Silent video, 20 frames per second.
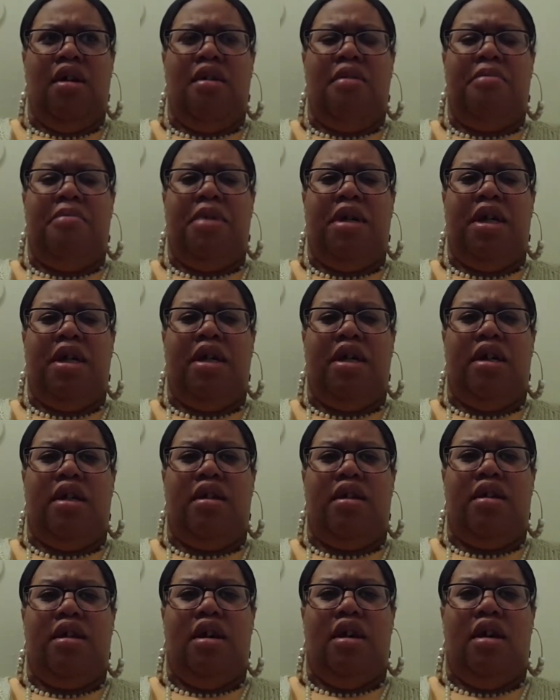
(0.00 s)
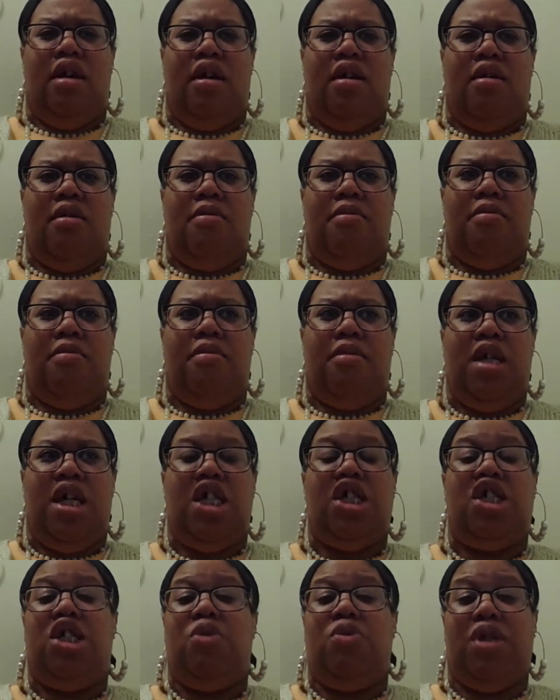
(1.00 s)
But and
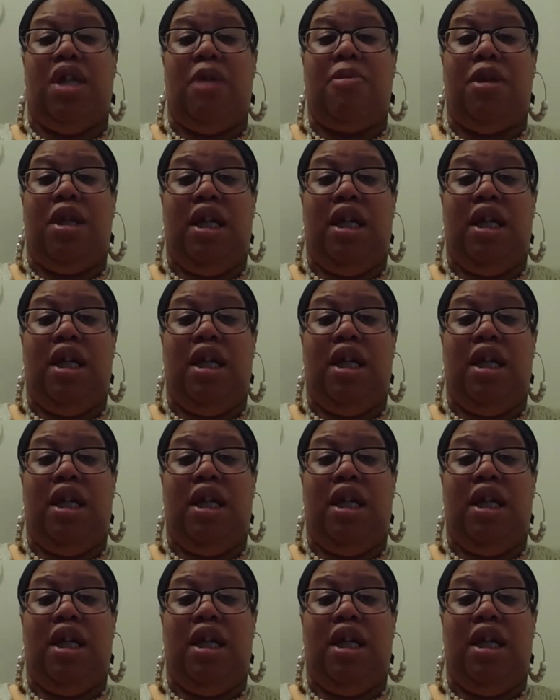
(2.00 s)
she was able to